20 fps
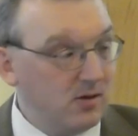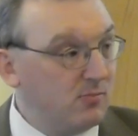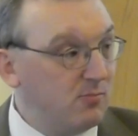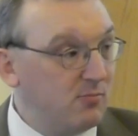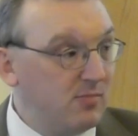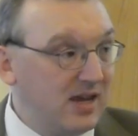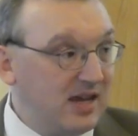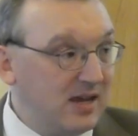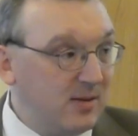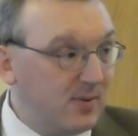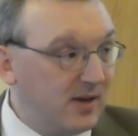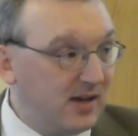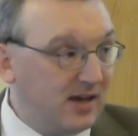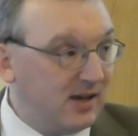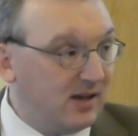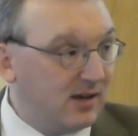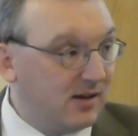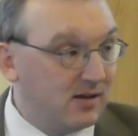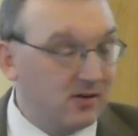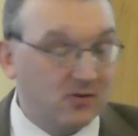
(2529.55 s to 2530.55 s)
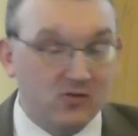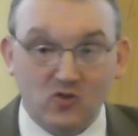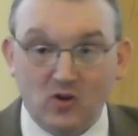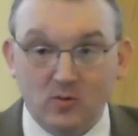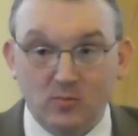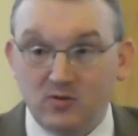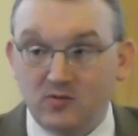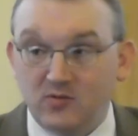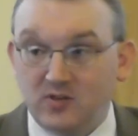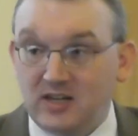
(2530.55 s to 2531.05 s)
Maybe
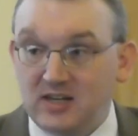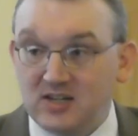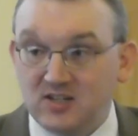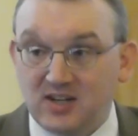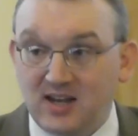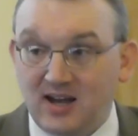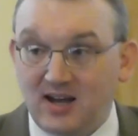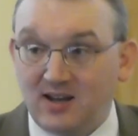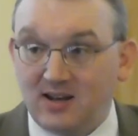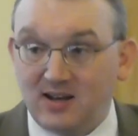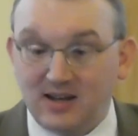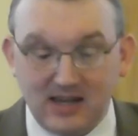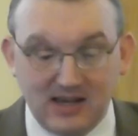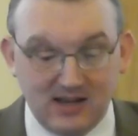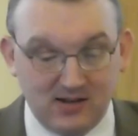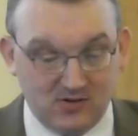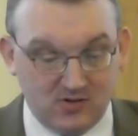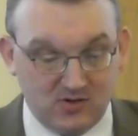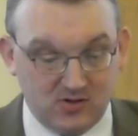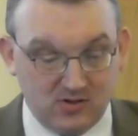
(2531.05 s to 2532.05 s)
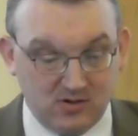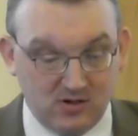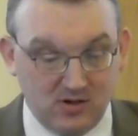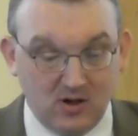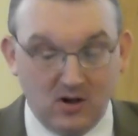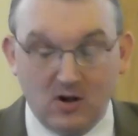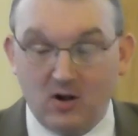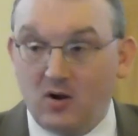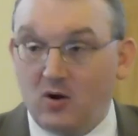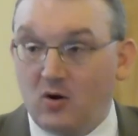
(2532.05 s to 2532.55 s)
some of these Galileans,
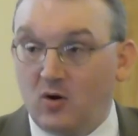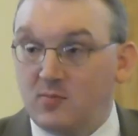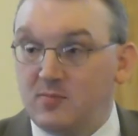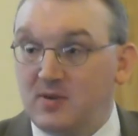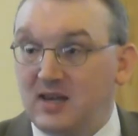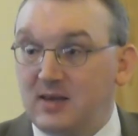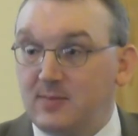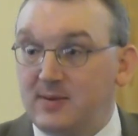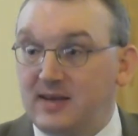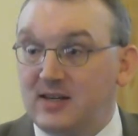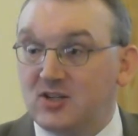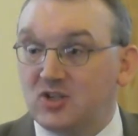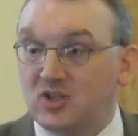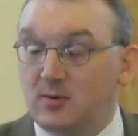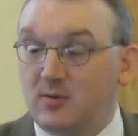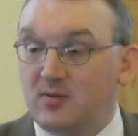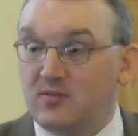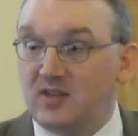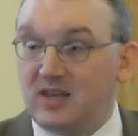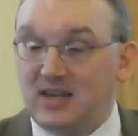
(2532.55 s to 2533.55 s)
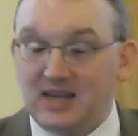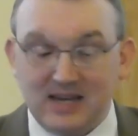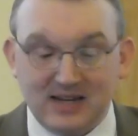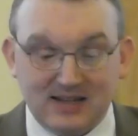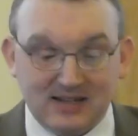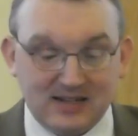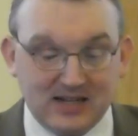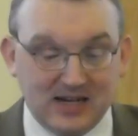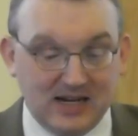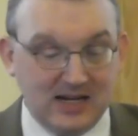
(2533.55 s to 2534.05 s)
or maybe some of the
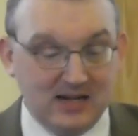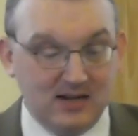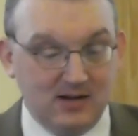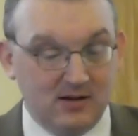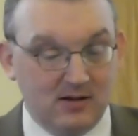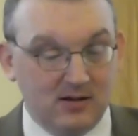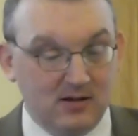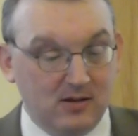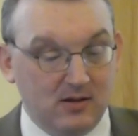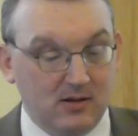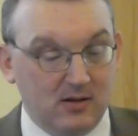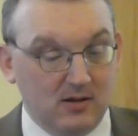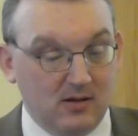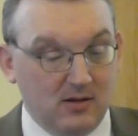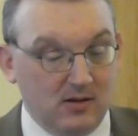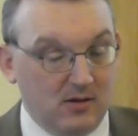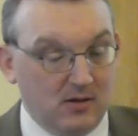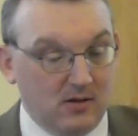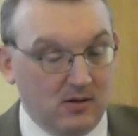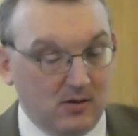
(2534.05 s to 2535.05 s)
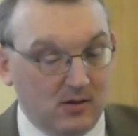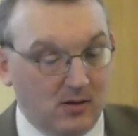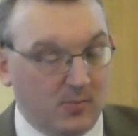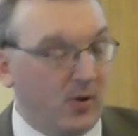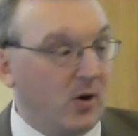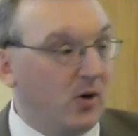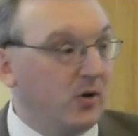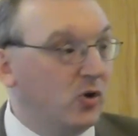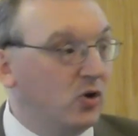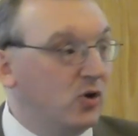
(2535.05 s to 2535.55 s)
18
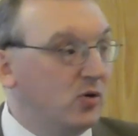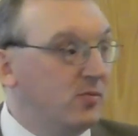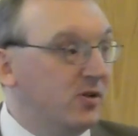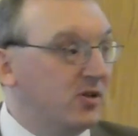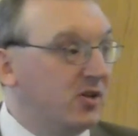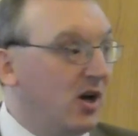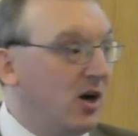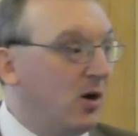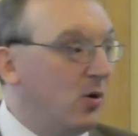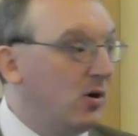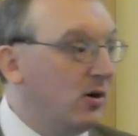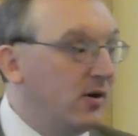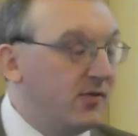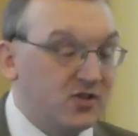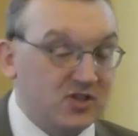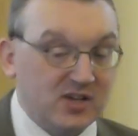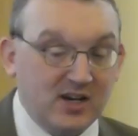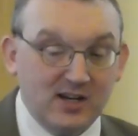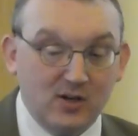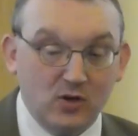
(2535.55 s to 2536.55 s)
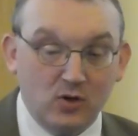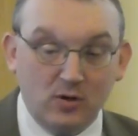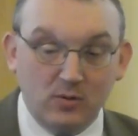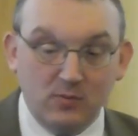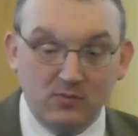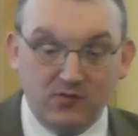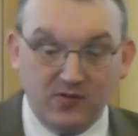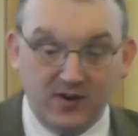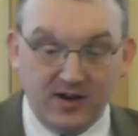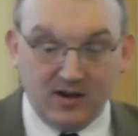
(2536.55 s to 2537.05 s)
upon whom the Tower of
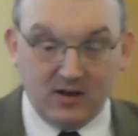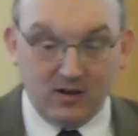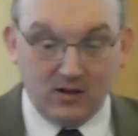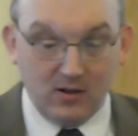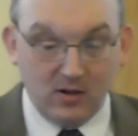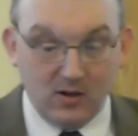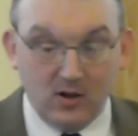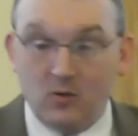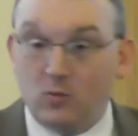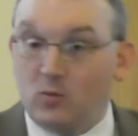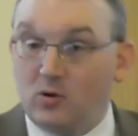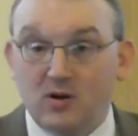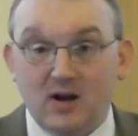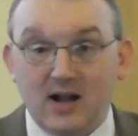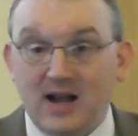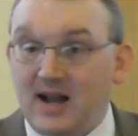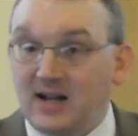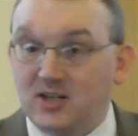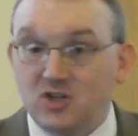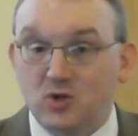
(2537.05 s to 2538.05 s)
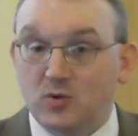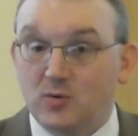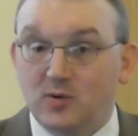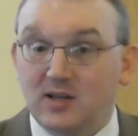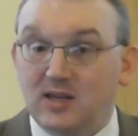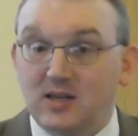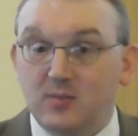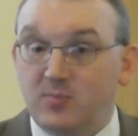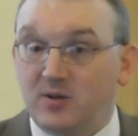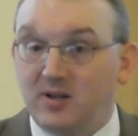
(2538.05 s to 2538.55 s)
Siloam fell, were
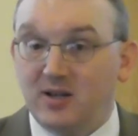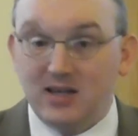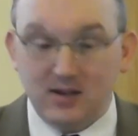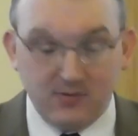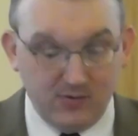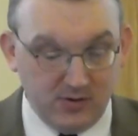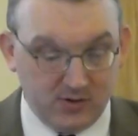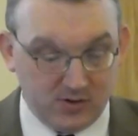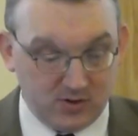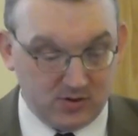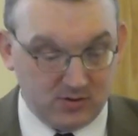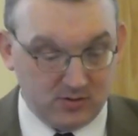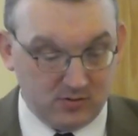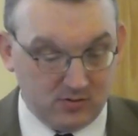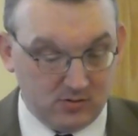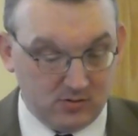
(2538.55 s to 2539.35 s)
actually believers.